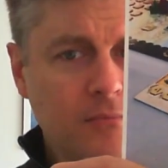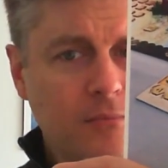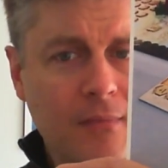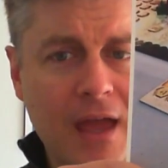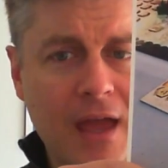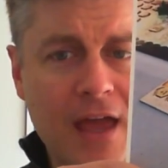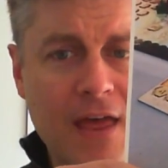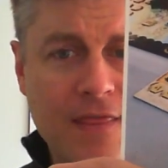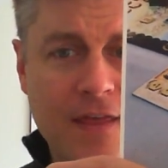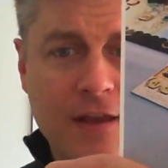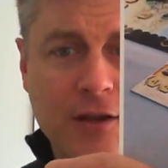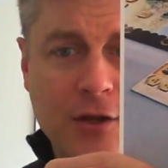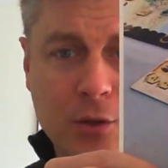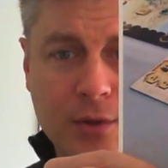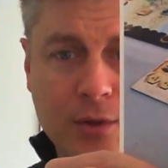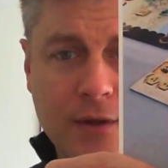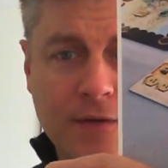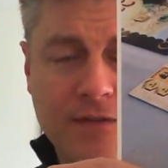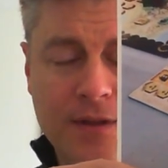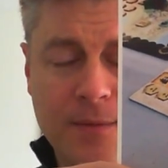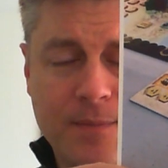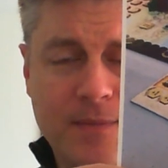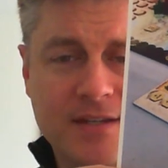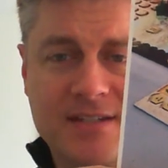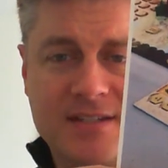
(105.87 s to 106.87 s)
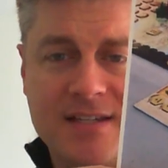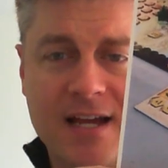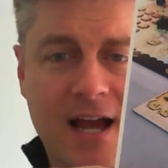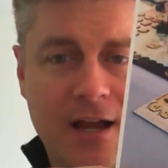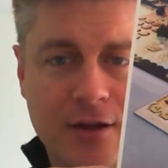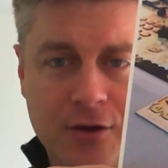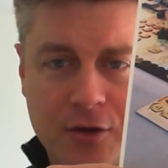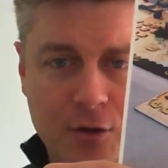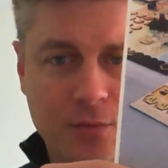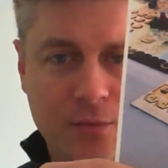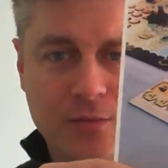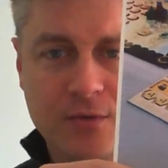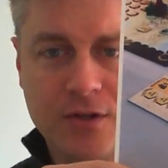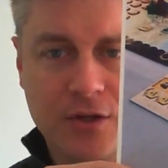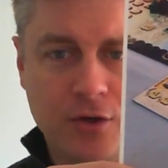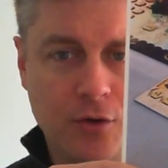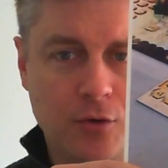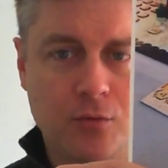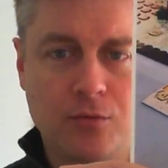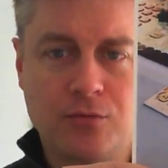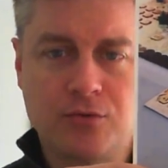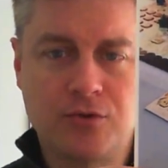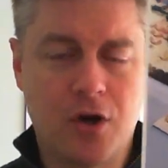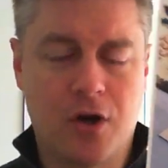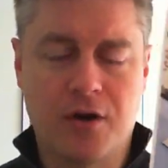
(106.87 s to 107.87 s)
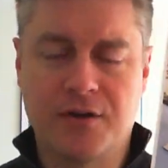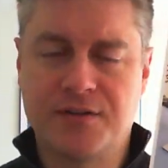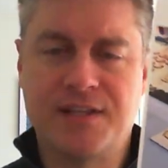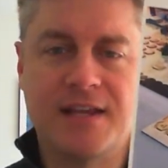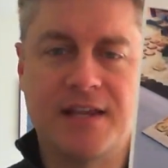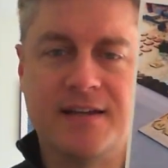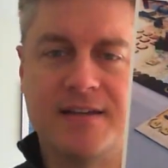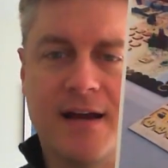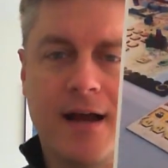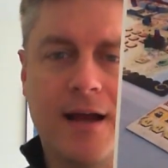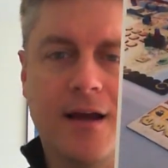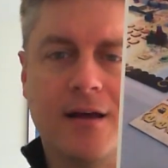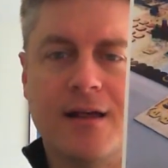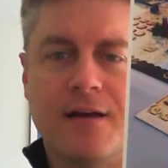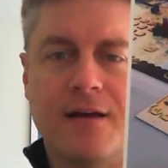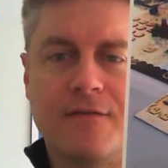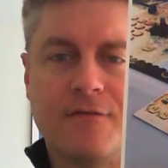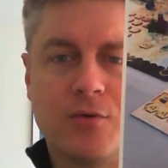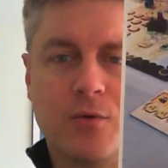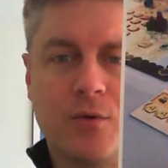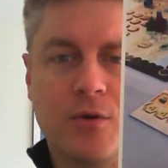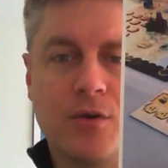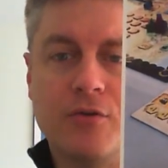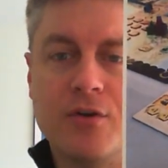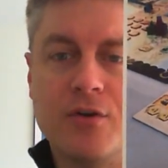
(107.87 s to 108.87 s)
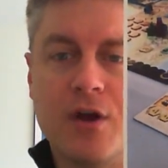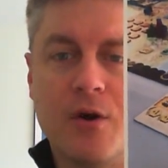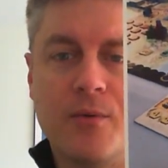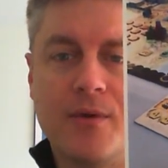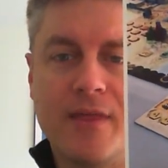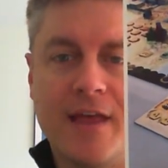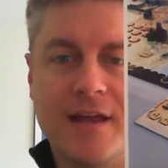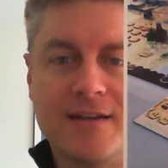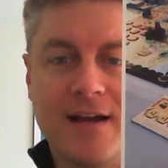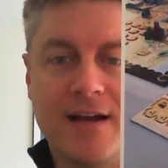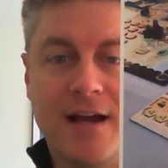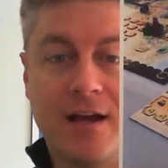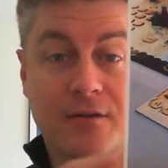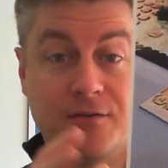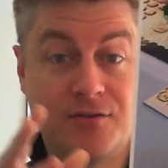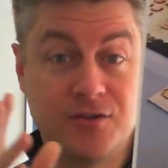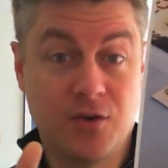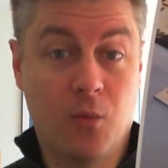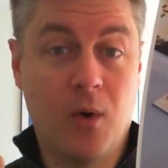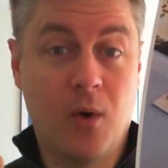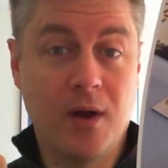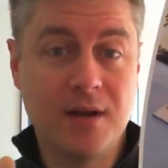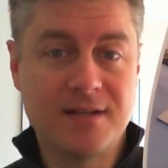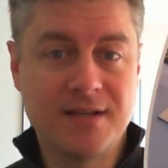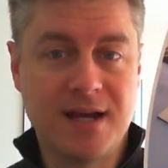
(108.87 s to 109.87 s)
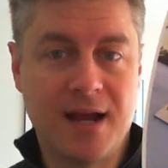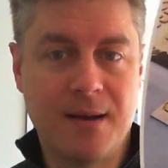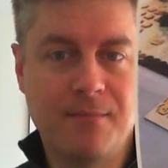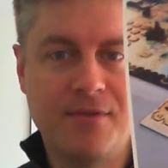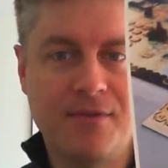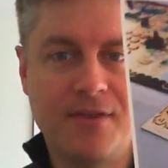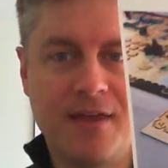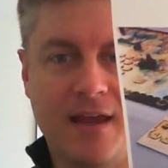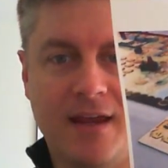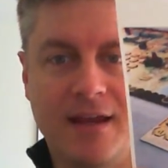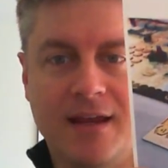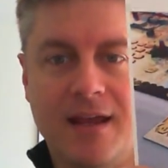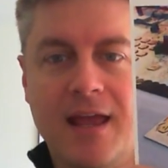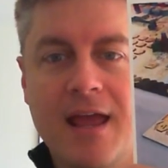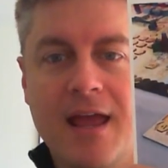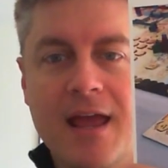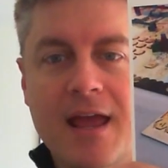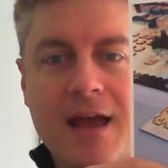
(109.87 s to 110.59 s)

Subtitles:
And then you lift up this tile, you toss that tile afterward, you're done with that tile. It's a one-time thing.